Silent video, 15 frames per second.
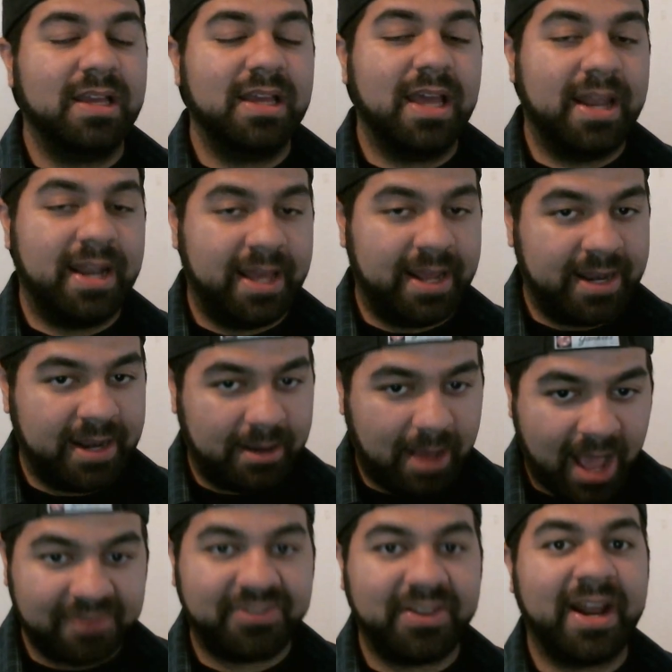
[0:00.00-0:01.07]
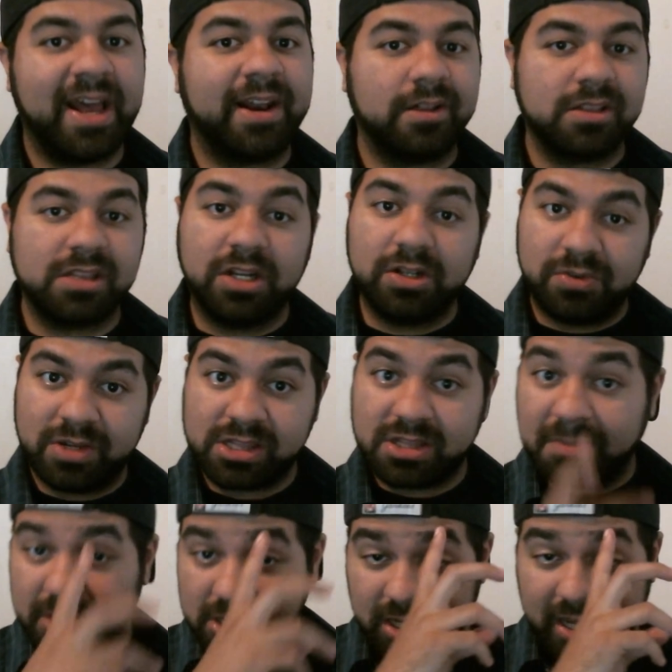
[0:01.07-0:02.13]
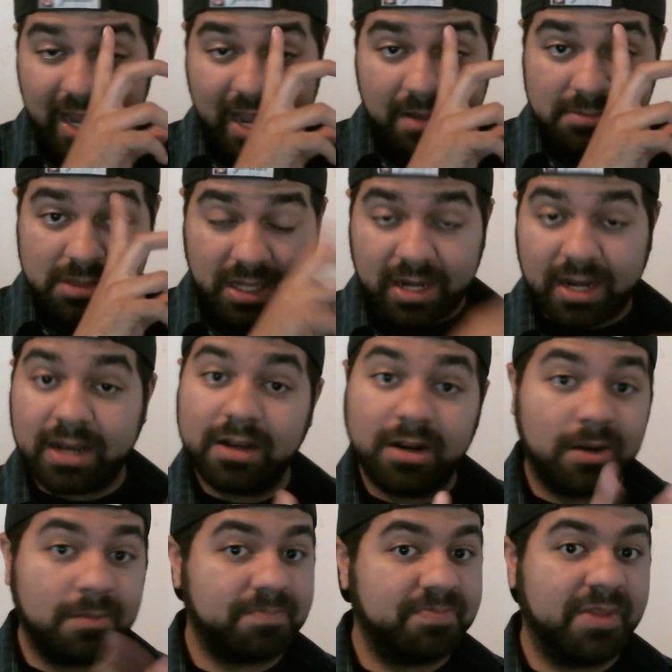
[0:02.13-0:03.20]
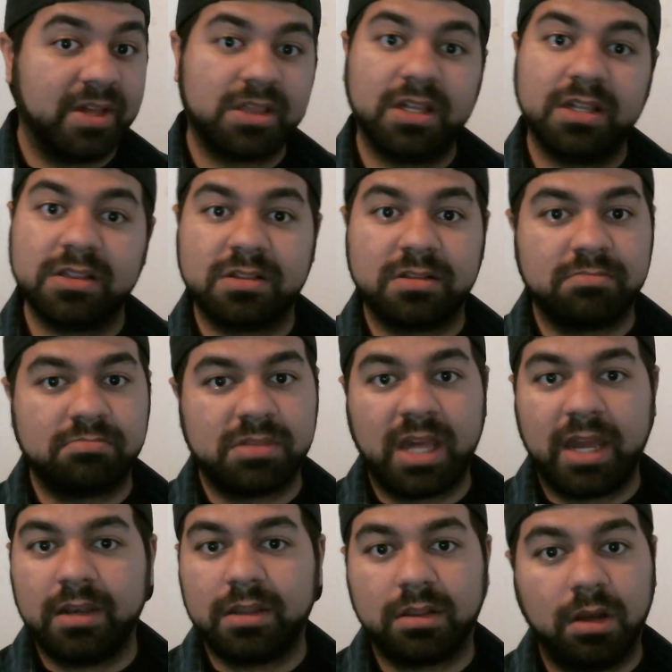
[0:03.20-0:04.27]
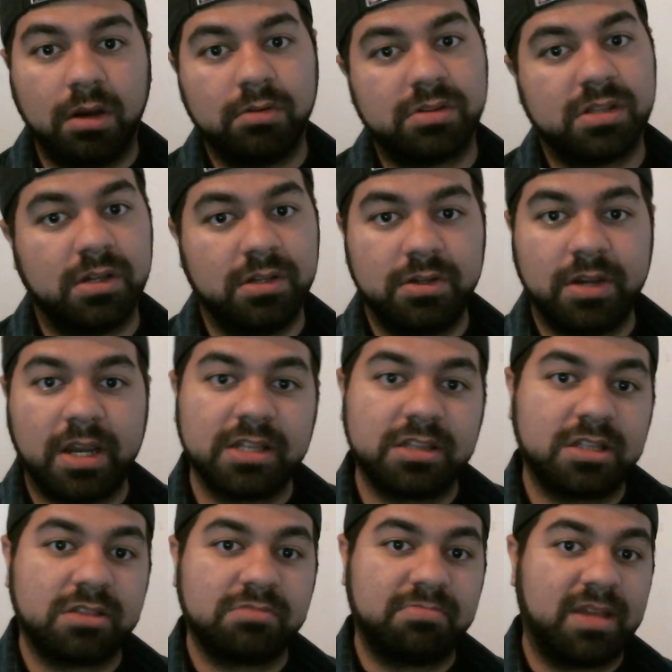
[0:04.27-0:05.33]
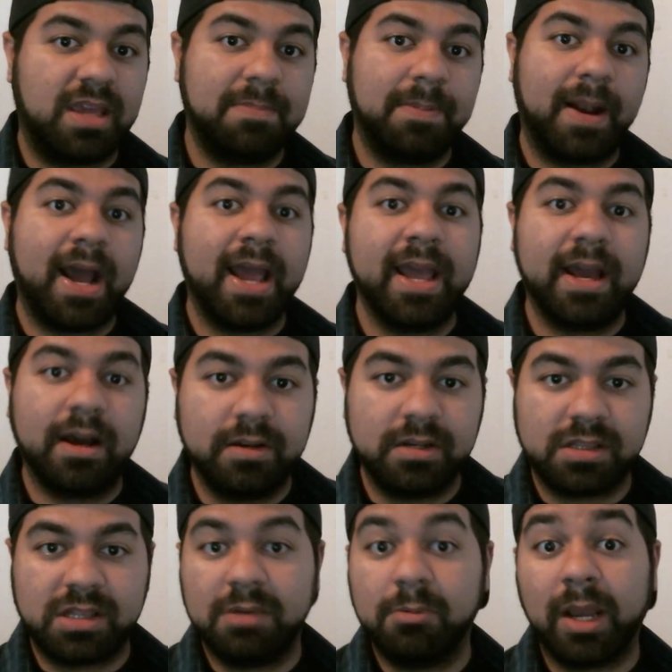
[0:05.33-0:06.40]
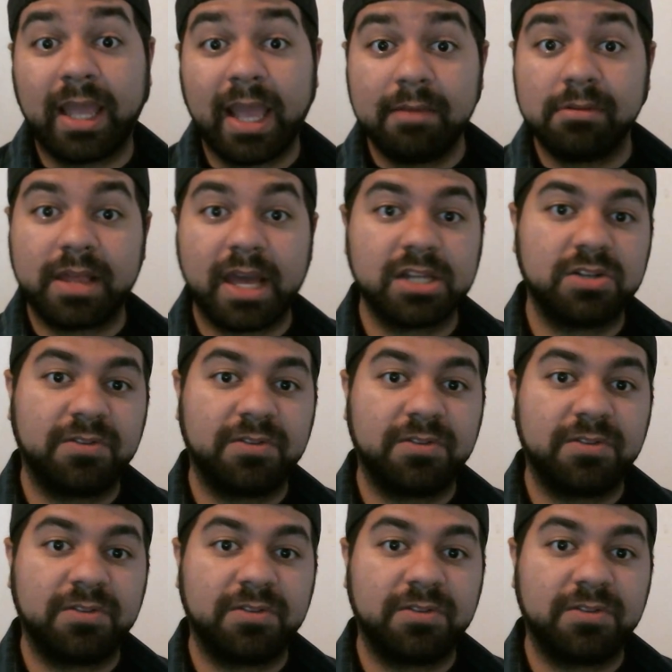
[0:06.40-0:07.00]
And then after that, I'll start doing some other games, and nothing's set in stone, so you guys just keep an eye out and see what games catch your